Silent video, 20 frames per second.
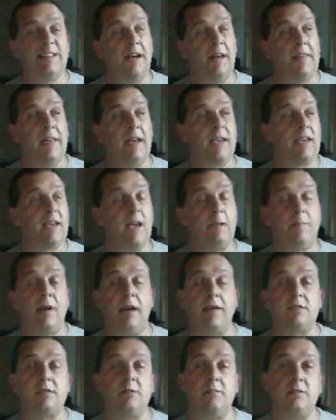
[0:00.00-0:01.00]
And that came
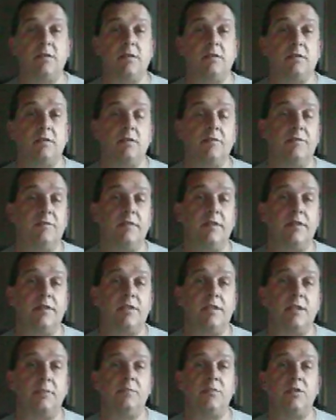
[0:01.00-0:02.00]
out some of the stuff that
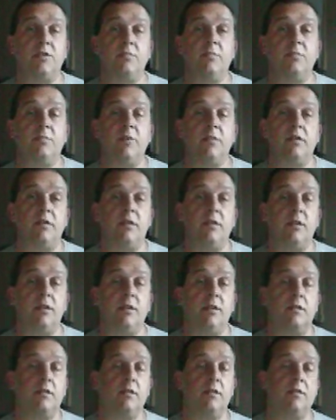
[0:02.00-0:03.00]
Tim Jumper
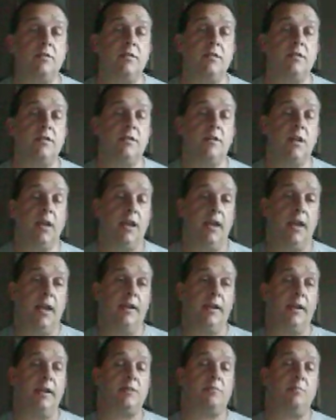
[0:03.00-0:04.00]
covered
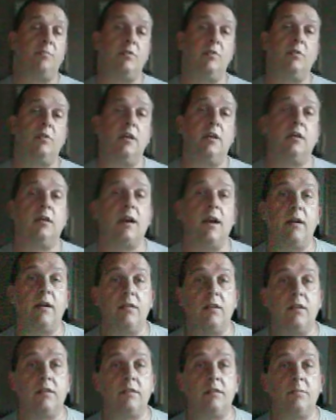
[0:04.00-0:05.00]
in his book How
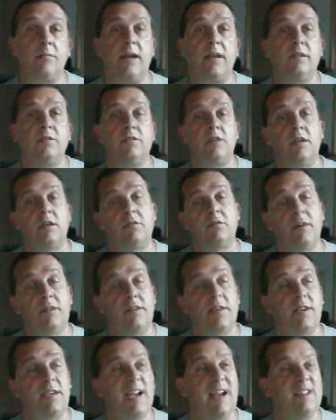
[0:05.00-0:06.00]
to Learn the Banjo, and
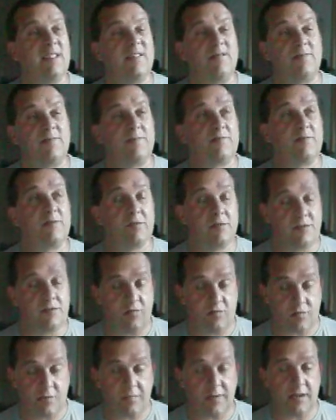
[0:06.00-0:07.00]
the kind of
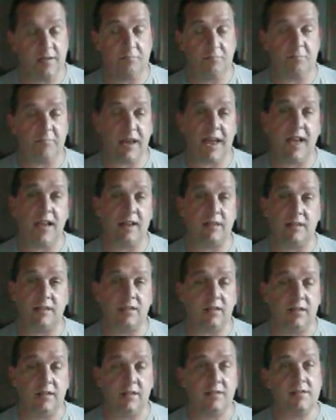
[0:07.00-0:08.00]
strumming
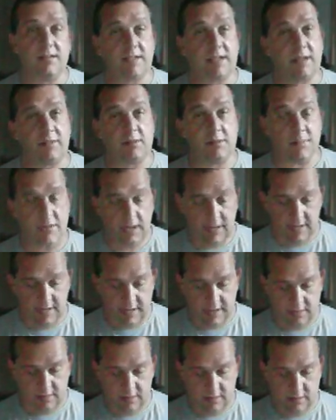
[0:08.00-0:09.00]
pattern sounds a bit like
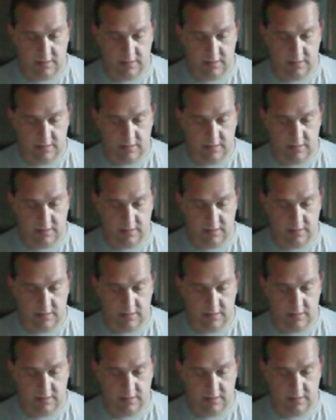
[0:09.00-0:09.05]
this.